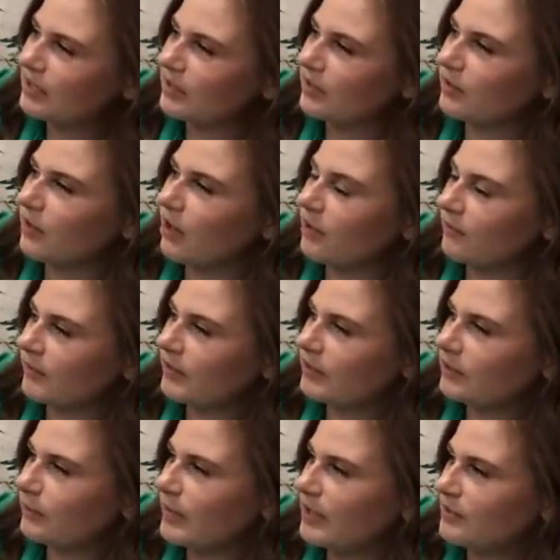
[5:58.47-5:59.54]
the larvae
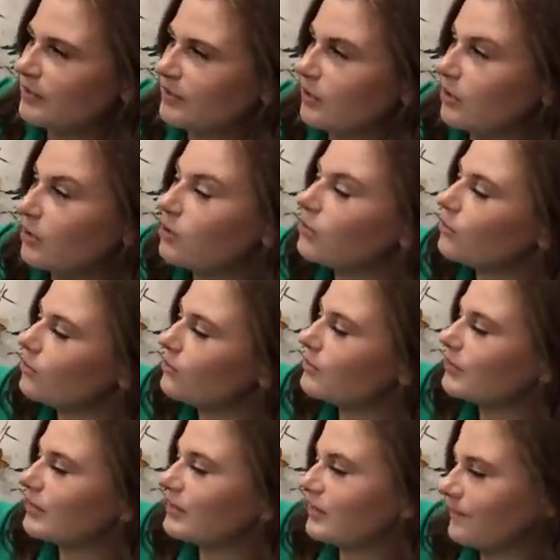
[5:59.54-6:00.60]
spins cocoons.